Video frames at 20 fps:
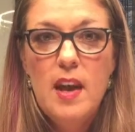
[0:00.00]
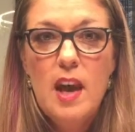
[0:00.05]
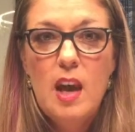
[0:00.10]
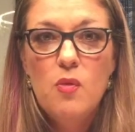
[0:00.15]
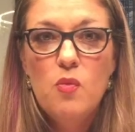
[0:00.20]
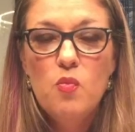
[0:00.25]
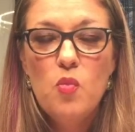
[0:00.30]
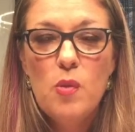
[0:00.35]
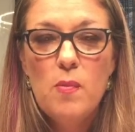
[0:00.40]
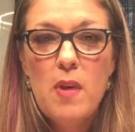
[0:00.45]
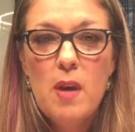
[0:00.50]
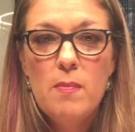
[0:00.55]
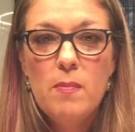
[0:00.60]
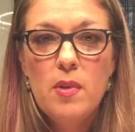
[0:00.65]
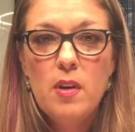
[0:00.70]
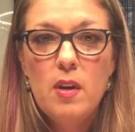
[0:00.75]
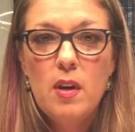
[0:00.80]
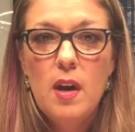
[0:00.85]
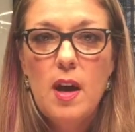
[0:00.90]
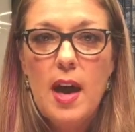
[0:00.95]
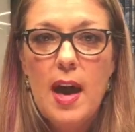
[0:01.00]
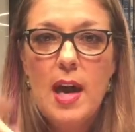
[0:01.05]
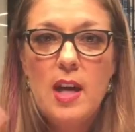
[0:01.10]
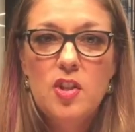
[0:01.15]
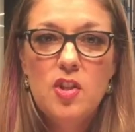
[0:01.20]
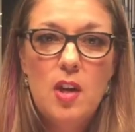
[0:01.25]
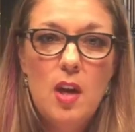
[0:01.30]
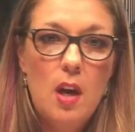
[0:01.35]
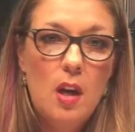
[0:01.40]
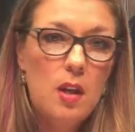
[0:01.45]
And remember,
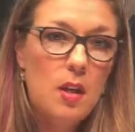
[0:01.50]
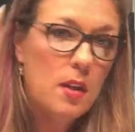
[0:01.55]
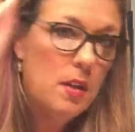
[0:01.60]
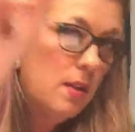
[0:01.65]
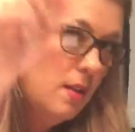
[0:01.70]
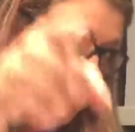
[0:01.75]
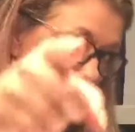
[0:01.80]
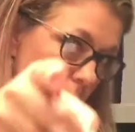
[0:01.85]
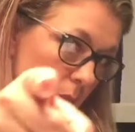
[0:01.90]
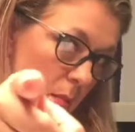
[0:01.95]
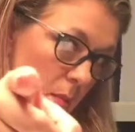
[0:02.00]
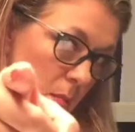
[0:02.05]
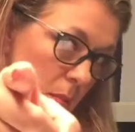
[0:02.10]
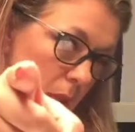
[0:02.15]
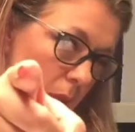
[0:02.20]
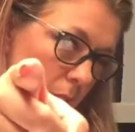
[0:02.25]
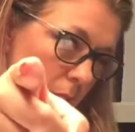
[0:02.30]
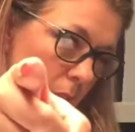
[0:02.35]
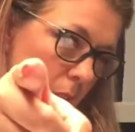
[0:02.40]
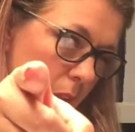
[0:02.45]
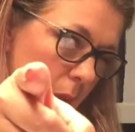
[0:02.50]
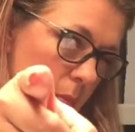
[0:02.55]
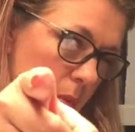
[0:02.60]
#make it